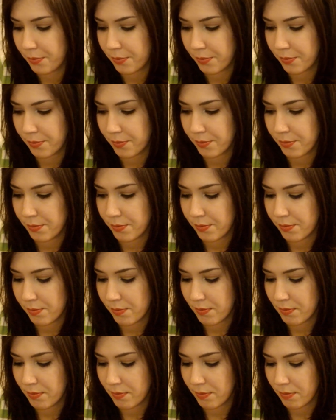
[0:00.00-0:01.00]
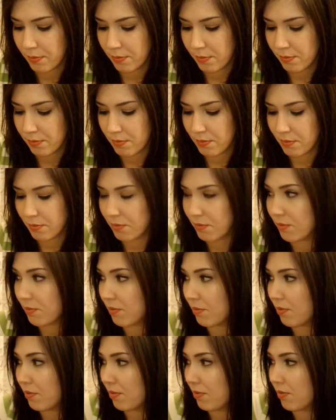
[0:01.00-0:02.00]

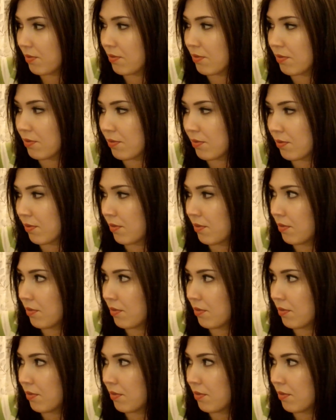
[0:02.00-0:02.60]
(no one is talking)